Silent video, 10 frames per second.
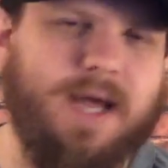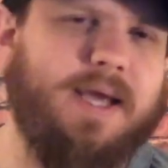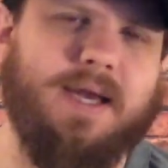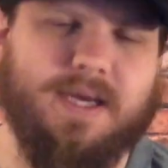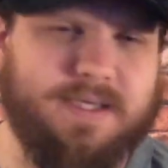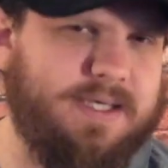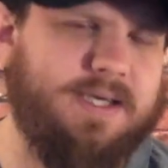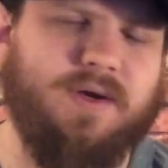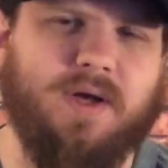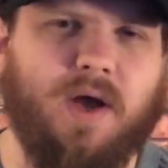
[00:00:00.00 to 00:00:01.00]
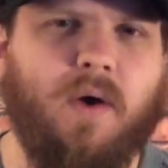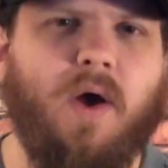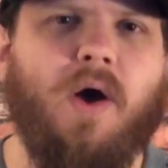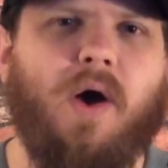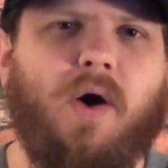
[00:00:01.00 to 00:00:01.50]
And I can continue to go
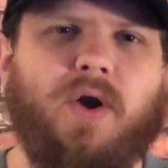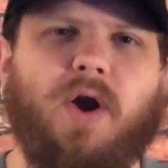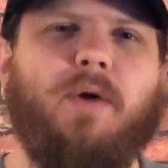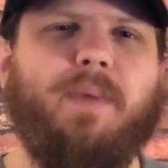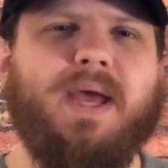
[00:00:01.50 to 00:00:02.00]
on and on,